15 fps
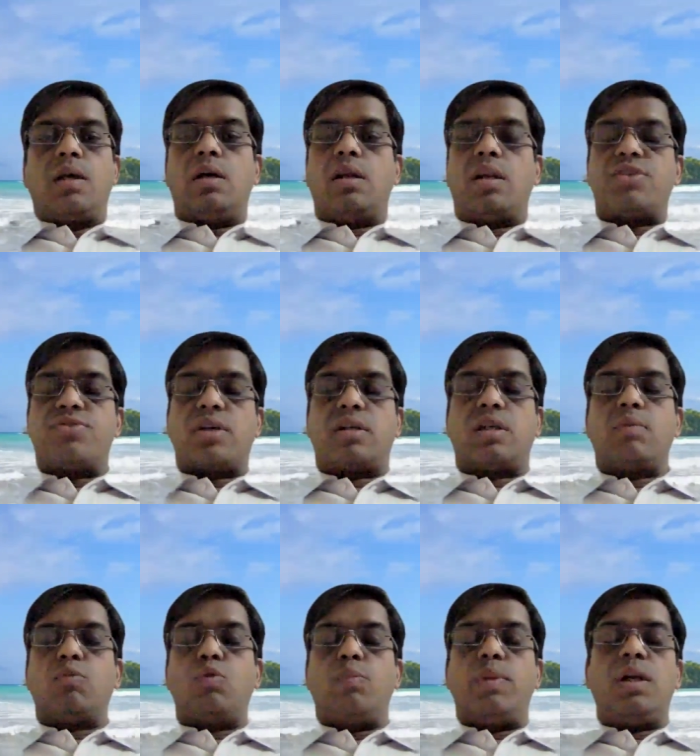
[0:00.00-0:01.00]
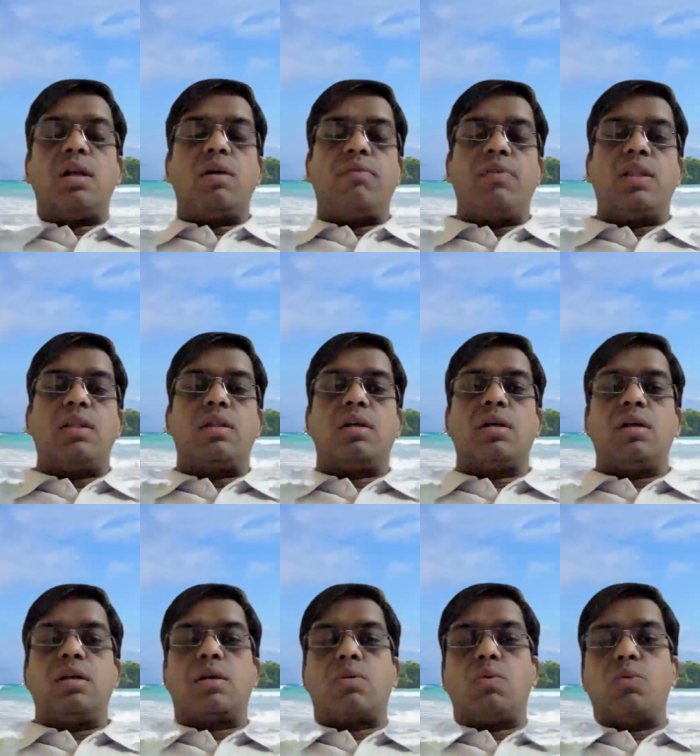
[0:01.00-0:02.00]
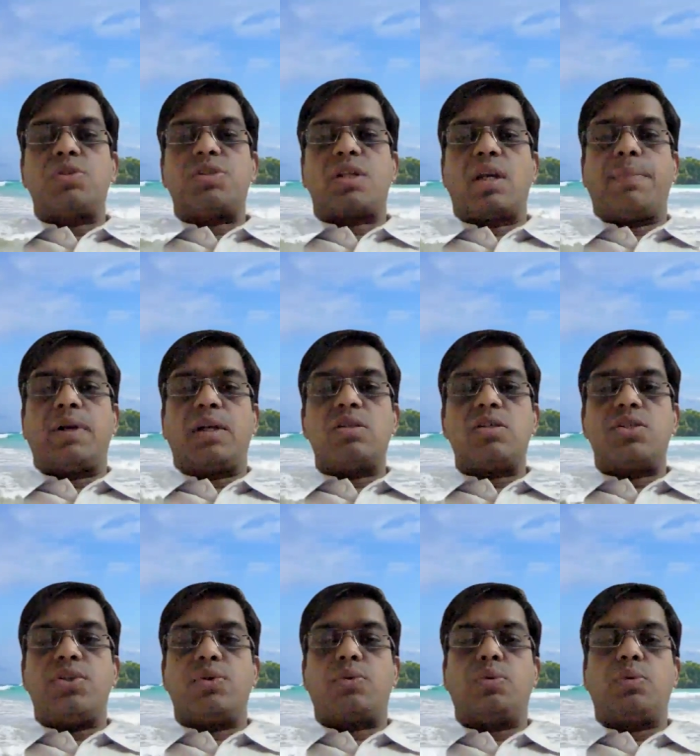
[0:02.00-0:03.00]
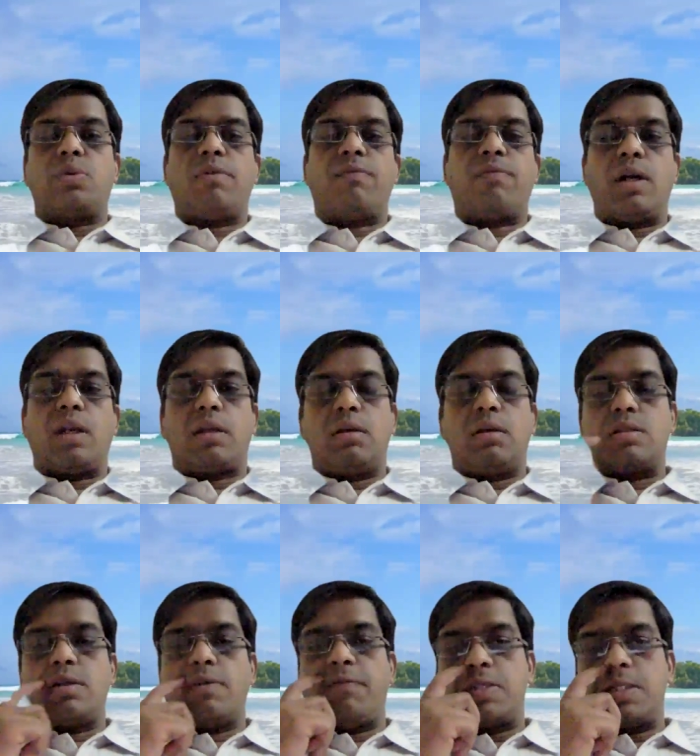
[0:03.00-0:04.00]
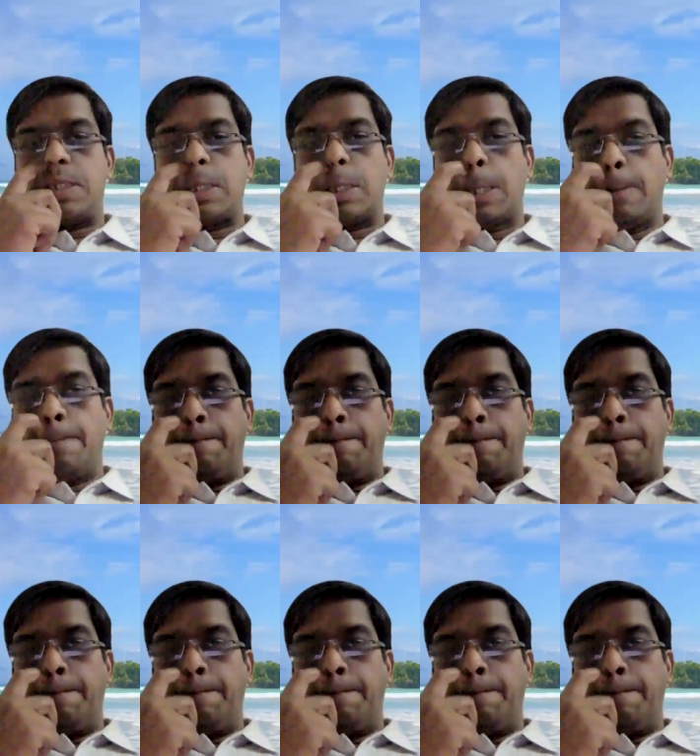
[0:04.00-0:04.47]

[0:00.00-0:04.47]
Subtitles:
A restricted movement with coarse crepitus due to rough articular surfaces.